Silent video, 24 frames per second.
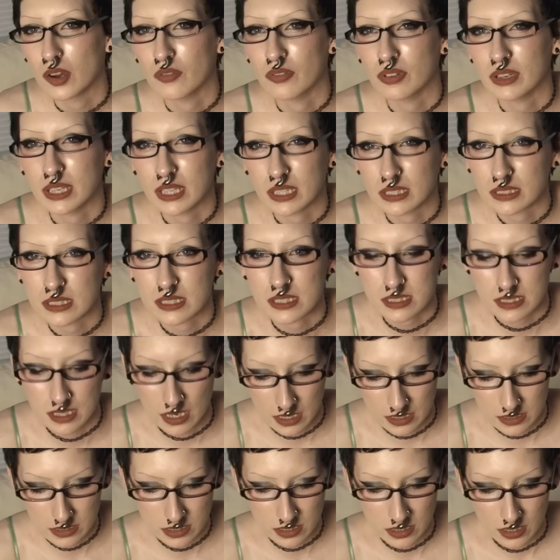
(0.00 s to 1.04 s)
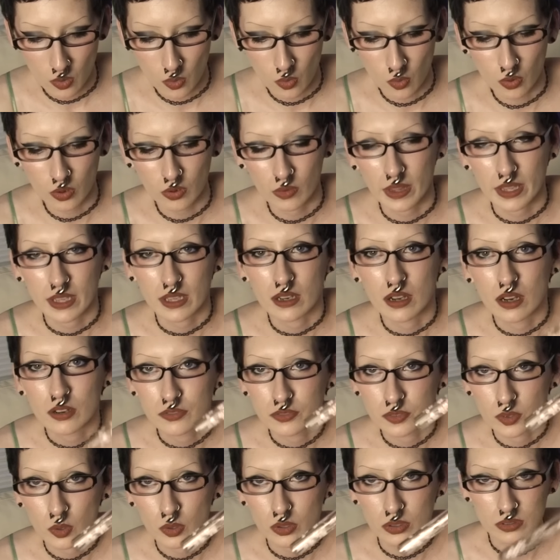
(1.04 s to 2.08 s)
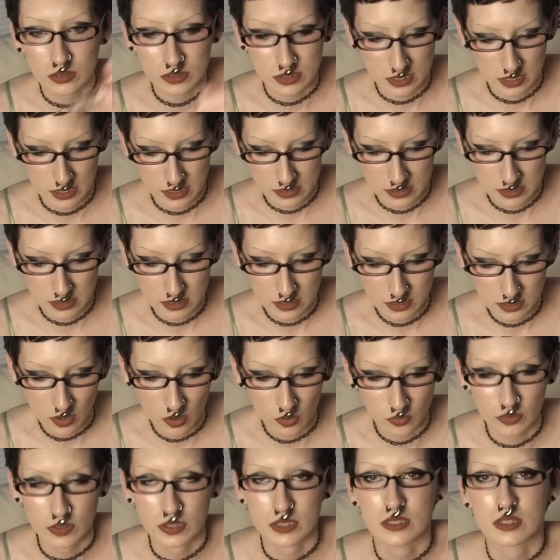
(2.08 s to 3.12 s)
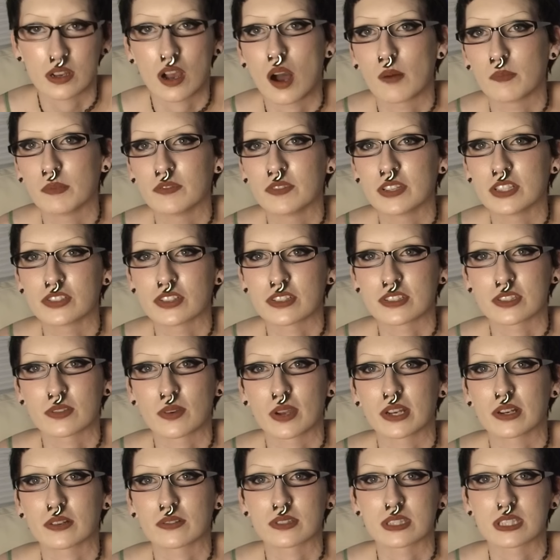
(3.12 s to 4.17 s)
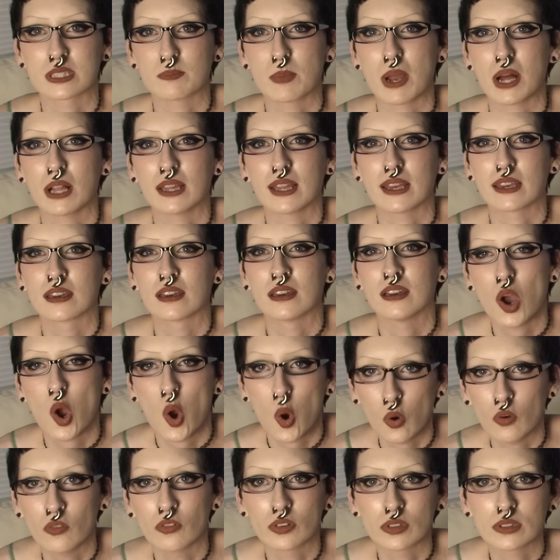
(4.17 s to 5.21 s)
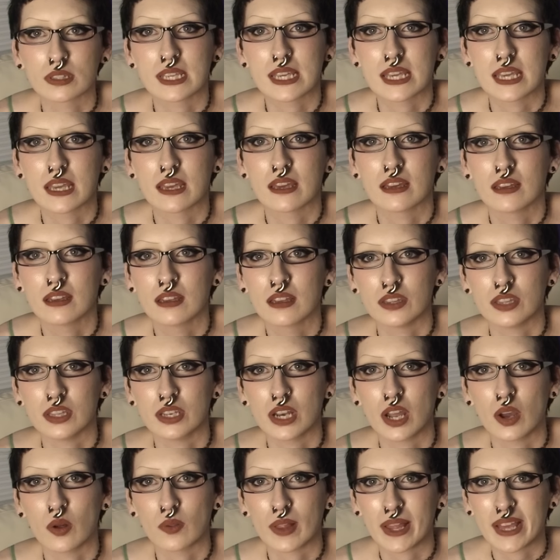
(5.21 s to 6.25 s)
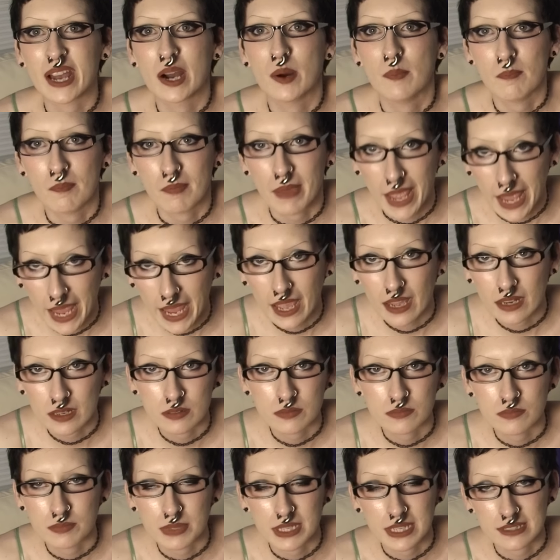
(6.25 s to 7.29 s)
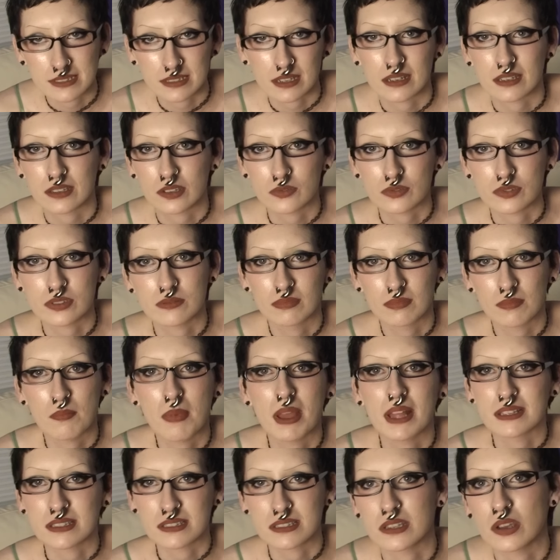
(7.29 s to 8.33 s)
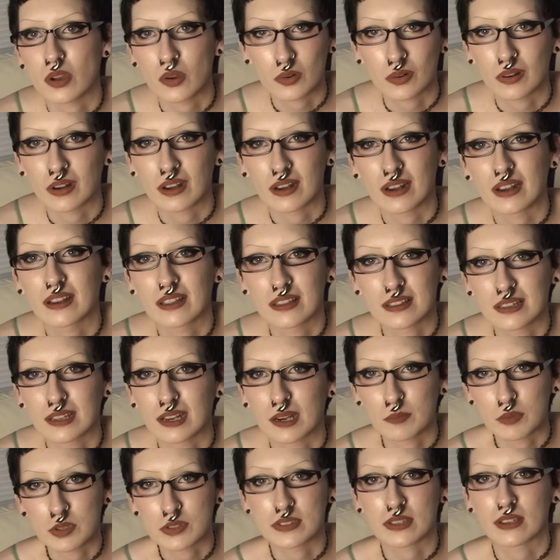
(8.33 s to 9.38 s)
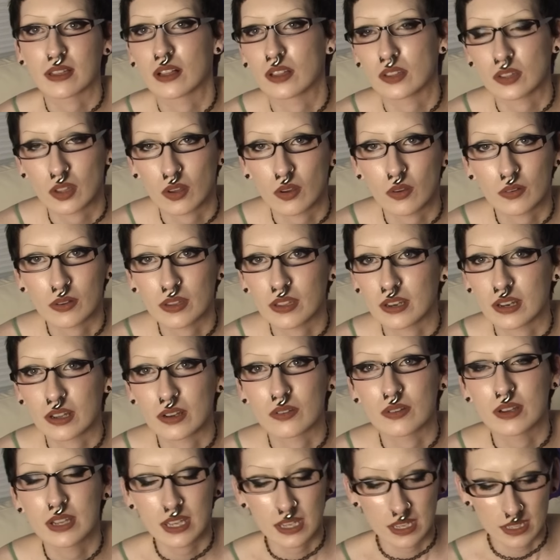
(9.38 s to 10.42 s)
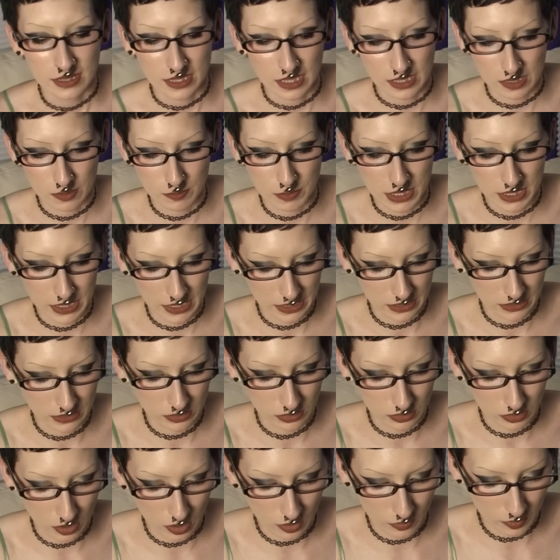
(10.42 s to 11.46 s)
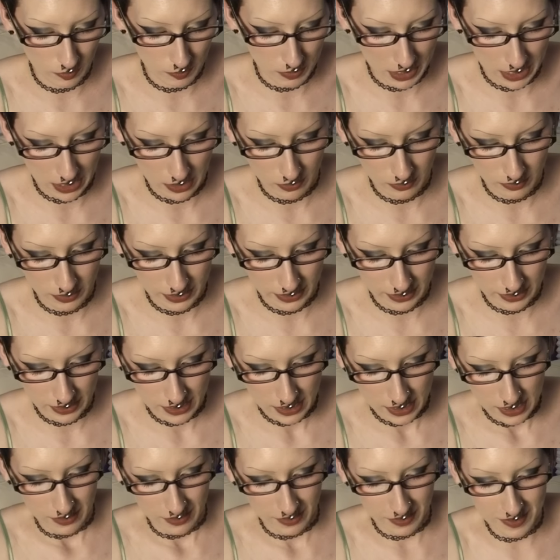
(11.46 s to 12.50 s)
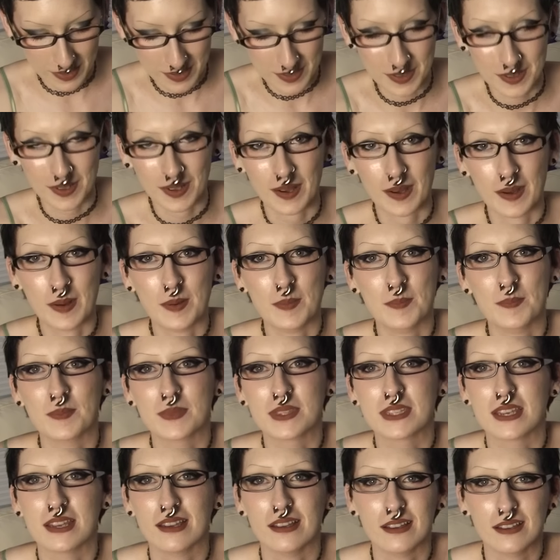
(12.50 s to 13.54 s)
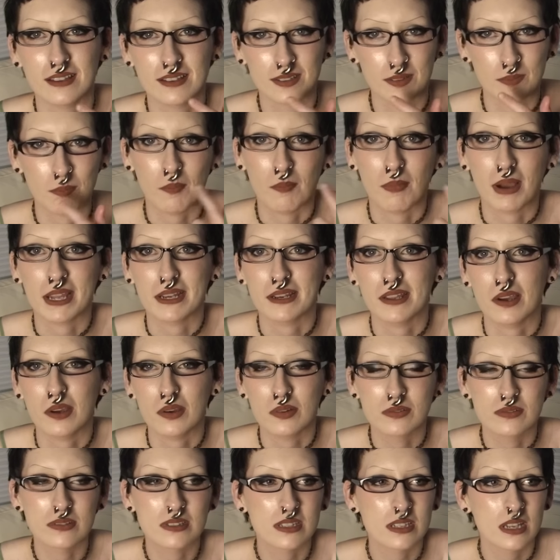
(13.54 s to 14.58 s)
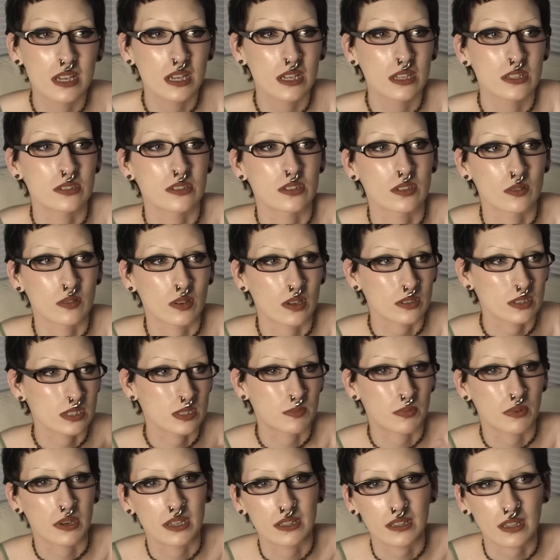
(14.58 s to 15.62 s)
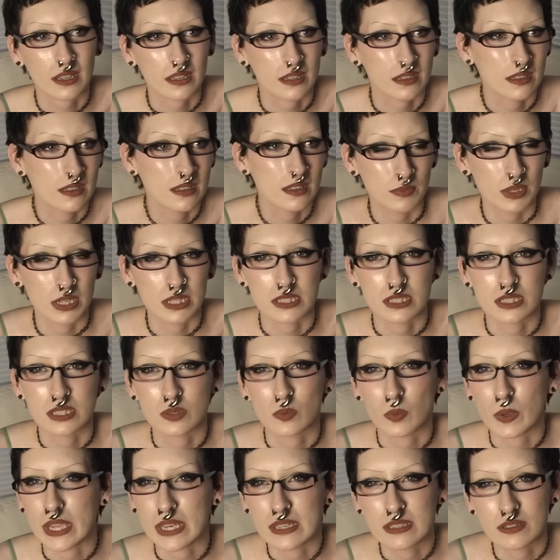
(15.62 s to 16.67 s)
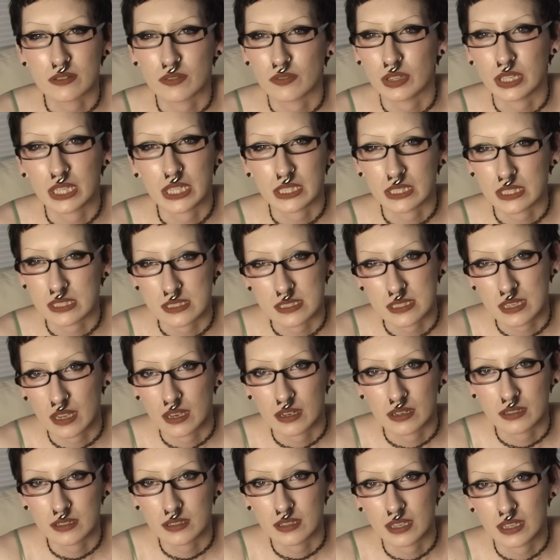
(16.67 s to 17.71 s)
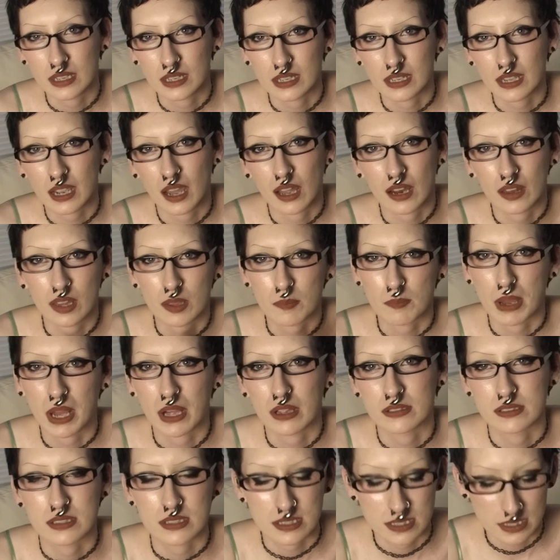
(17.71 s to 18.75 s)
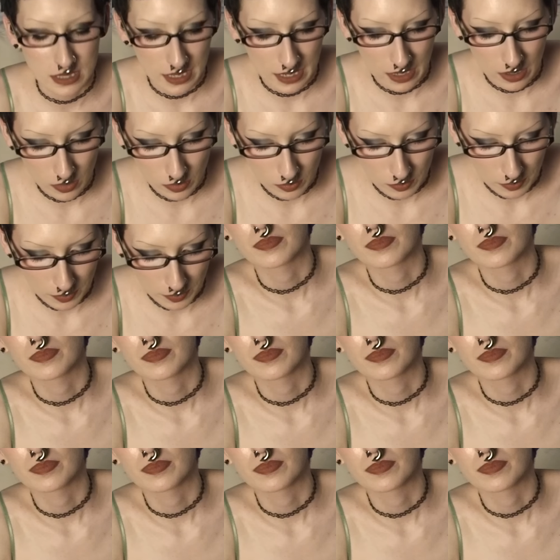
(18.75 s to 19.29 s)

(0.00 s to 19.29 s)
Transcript: vanilla scent or like a floral scent over the top of it just so I don't smell like overly, you know, like a man, because I use men's deodorant and then I'm using cologne, you know, that could be like a little overpowering to my nose. So I'll spray like a sweet vanilla scent and it kind of like balances it out.